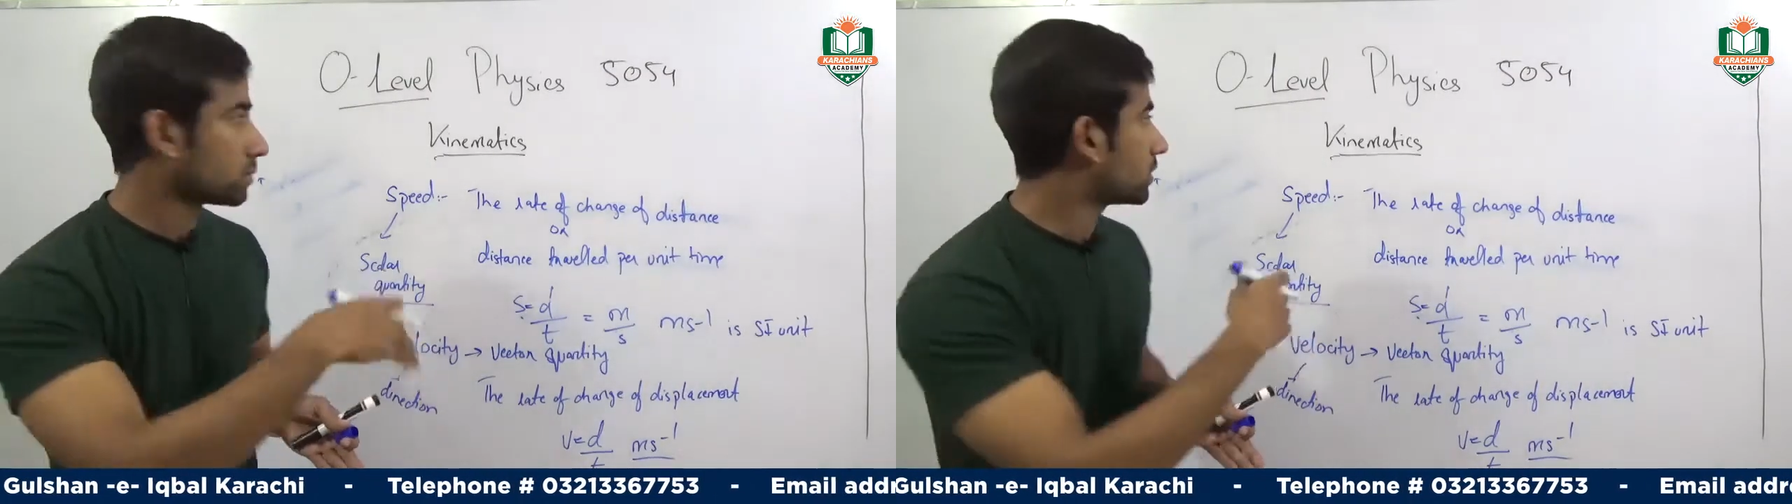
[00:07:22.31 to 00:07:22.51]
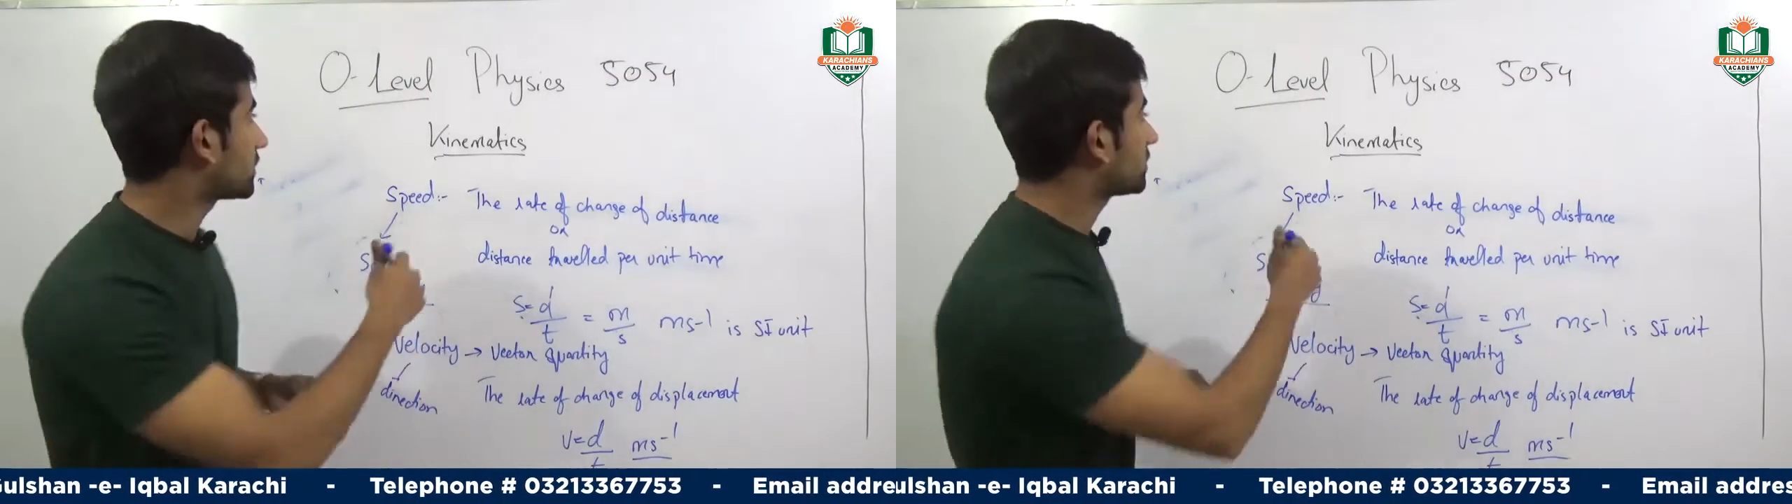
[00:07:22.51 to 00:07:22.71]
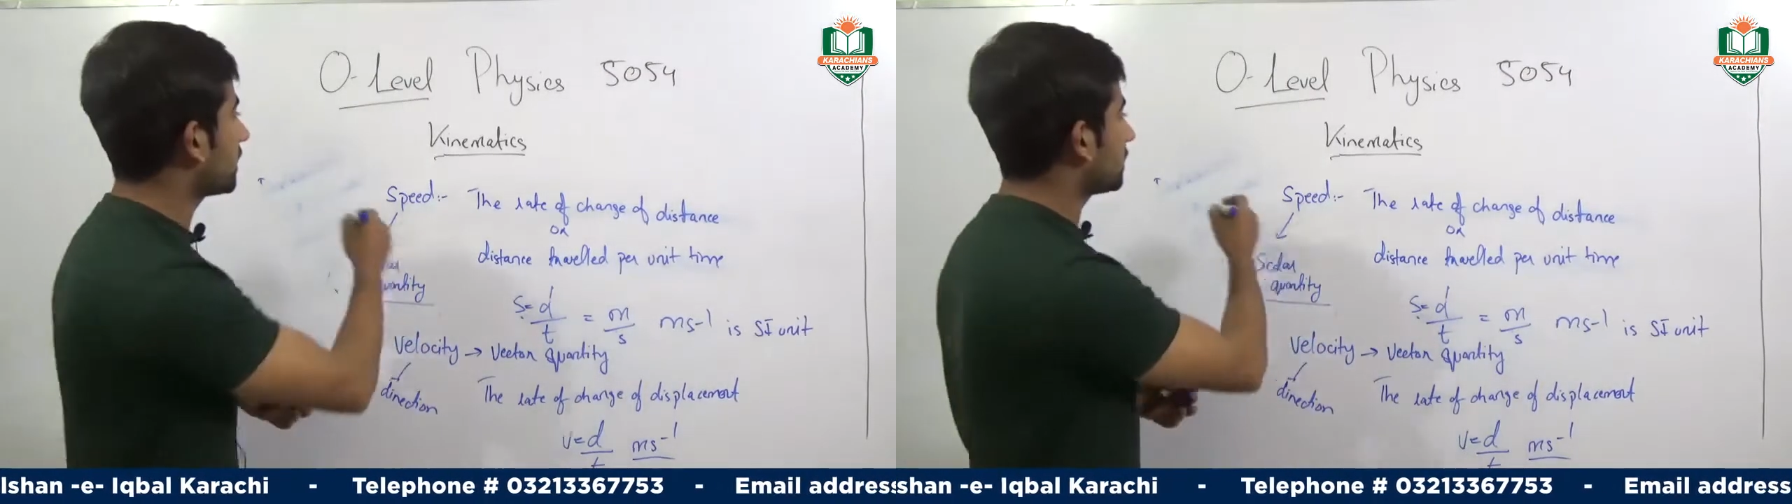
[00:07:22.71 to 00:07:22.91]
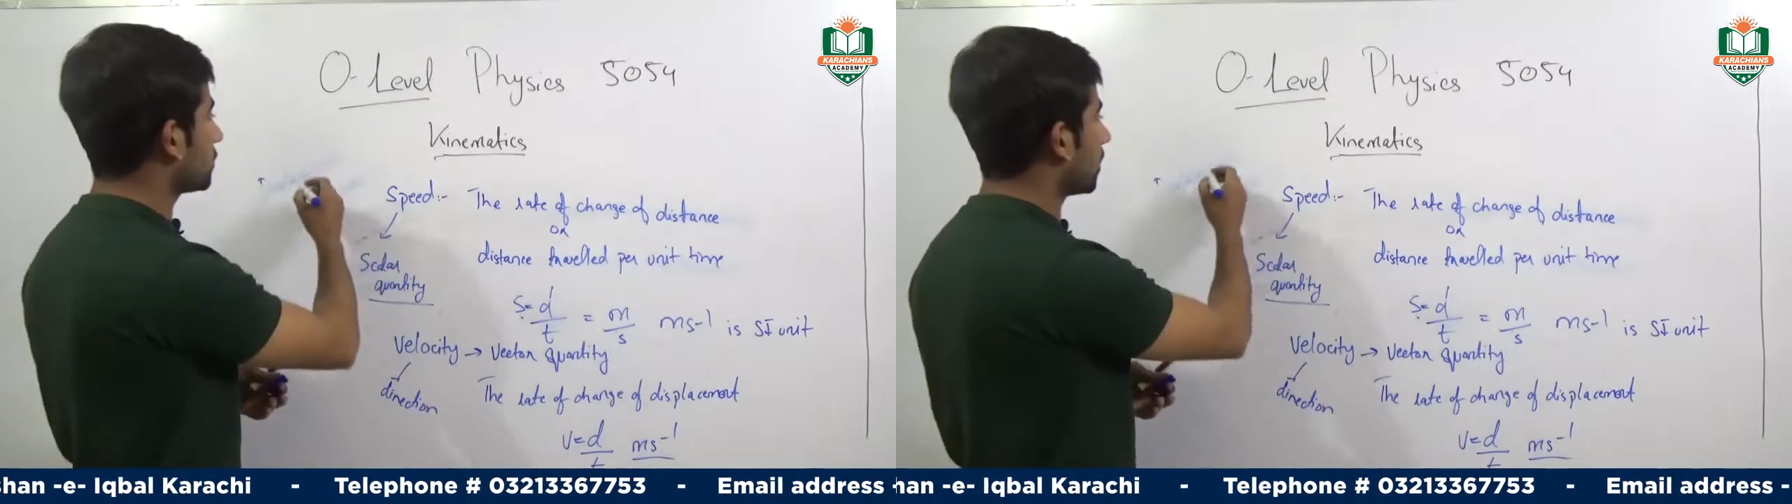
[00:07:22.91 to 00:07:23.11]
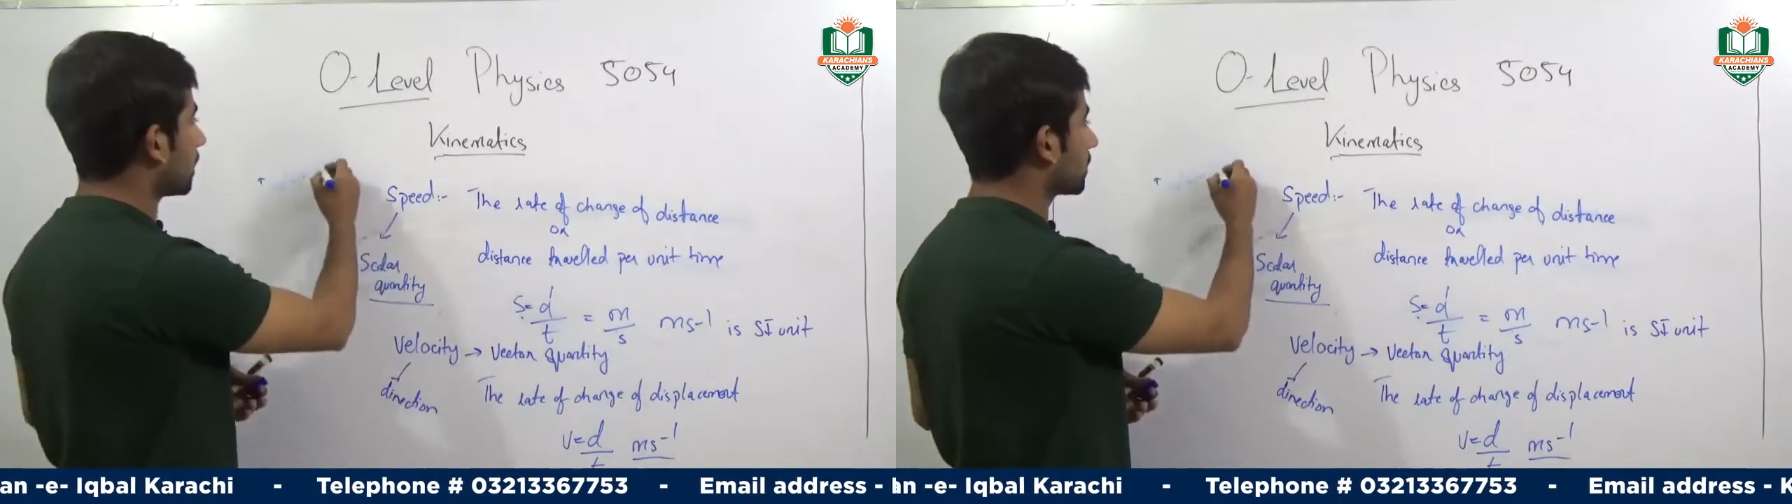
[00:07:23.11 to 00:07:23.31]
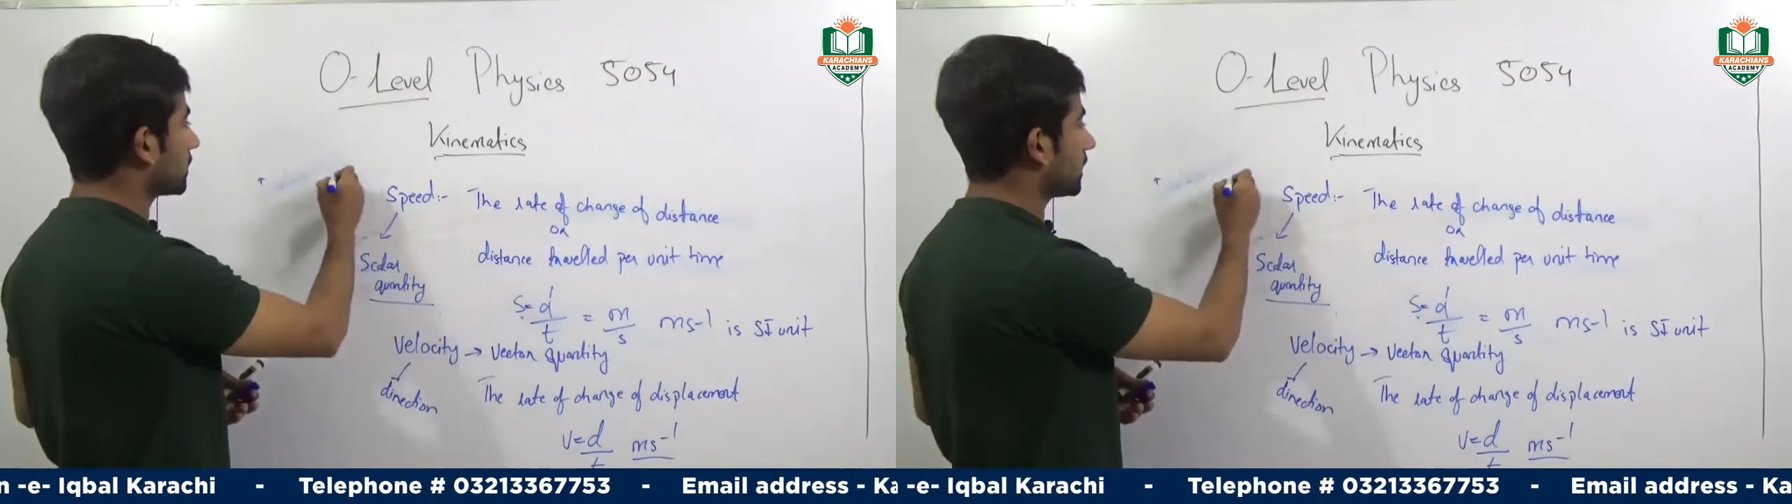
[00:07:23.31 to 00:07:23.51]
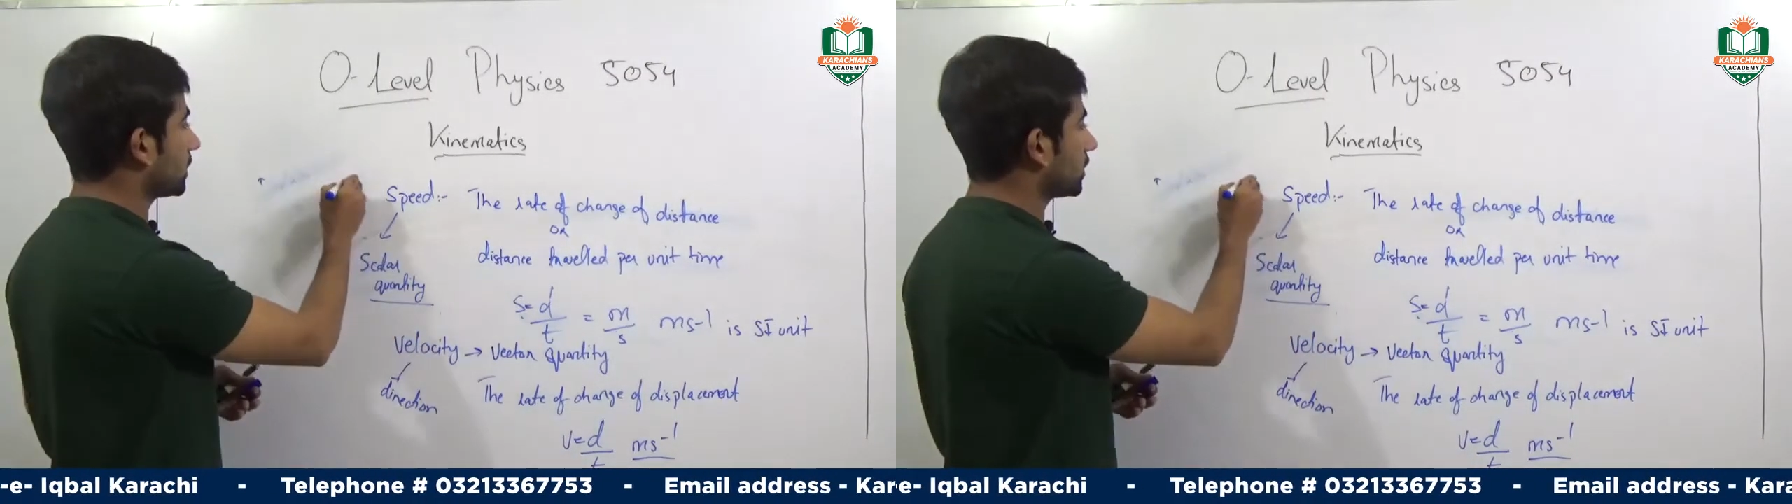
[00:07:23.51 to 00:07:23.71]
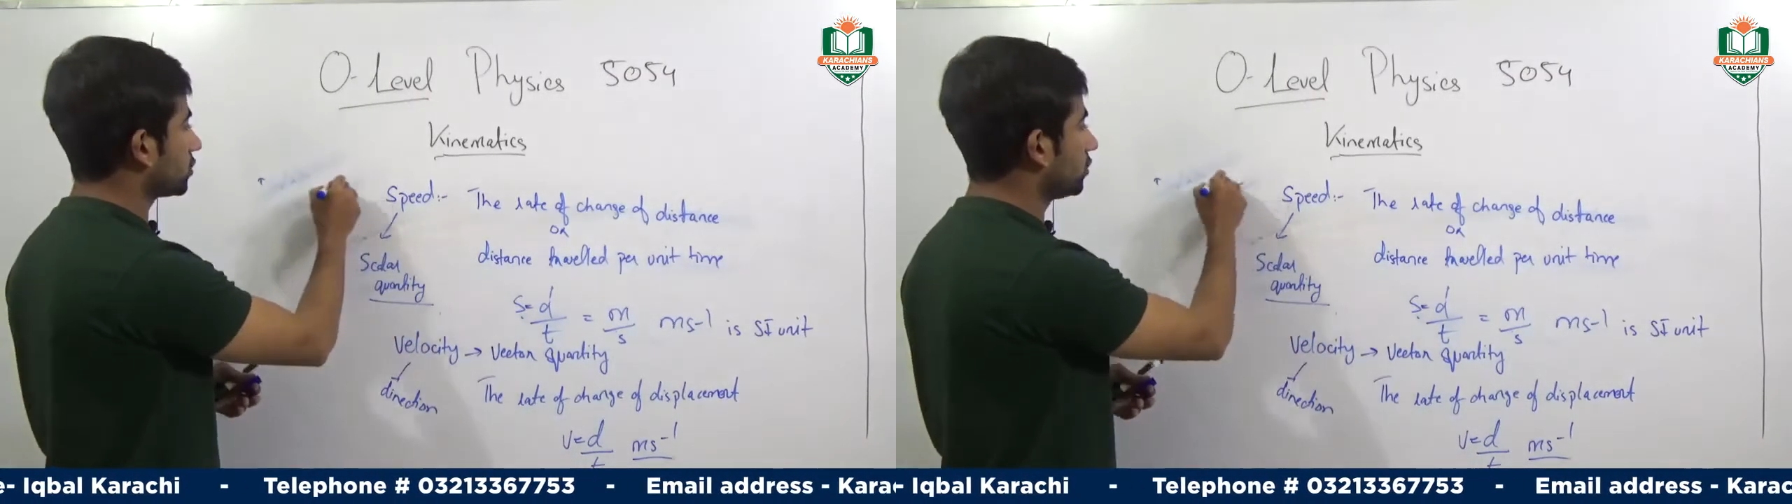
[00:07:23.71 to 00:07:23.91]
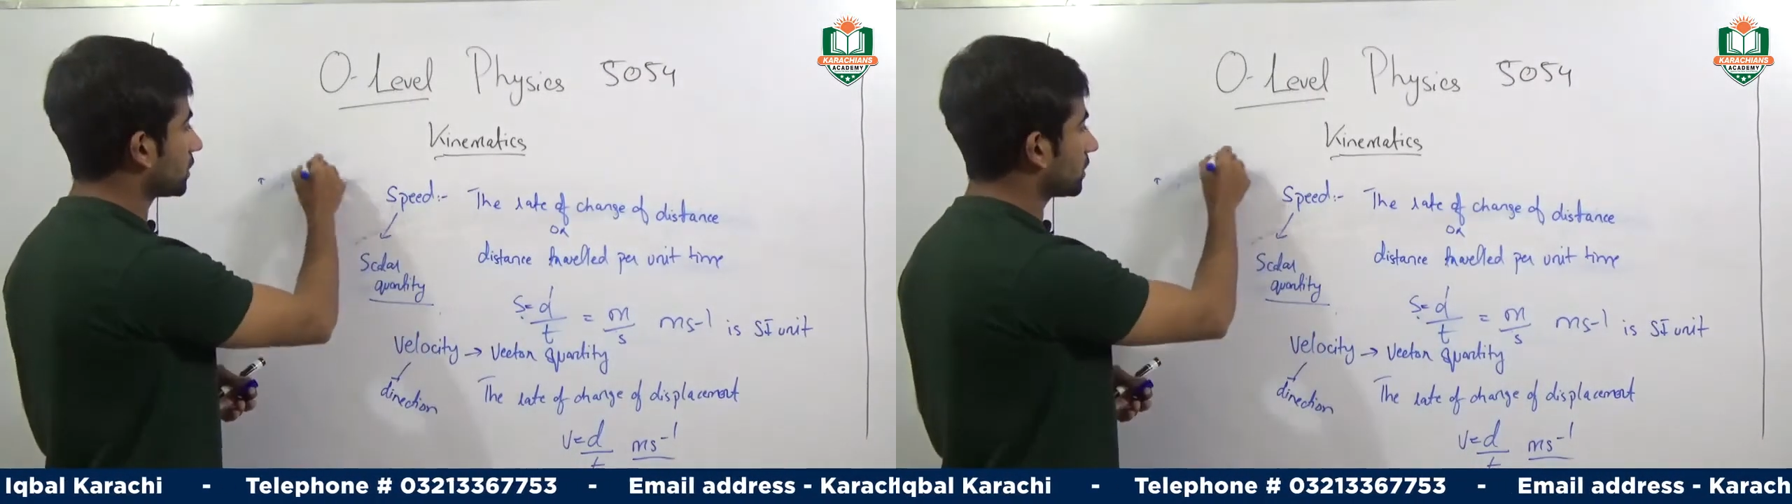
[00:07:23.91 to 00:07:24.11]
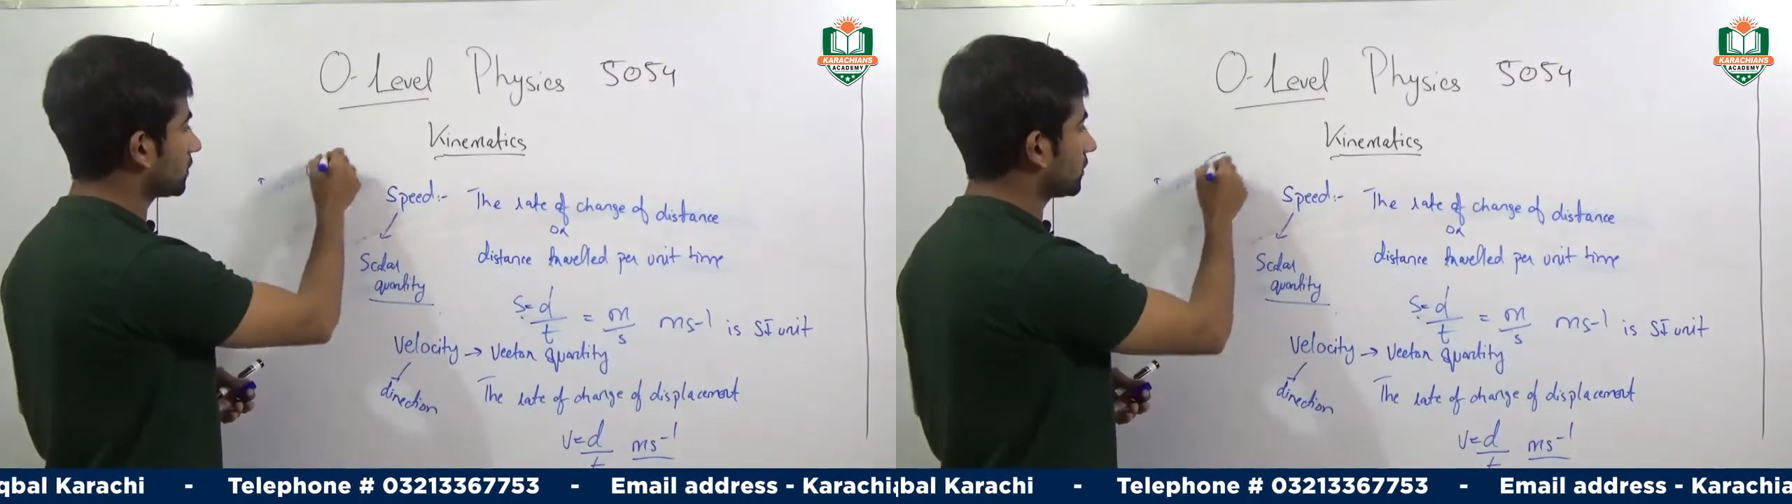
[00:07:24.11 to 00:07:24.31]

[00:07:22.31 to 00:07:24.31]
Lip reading: Let's say you are taking a U-turn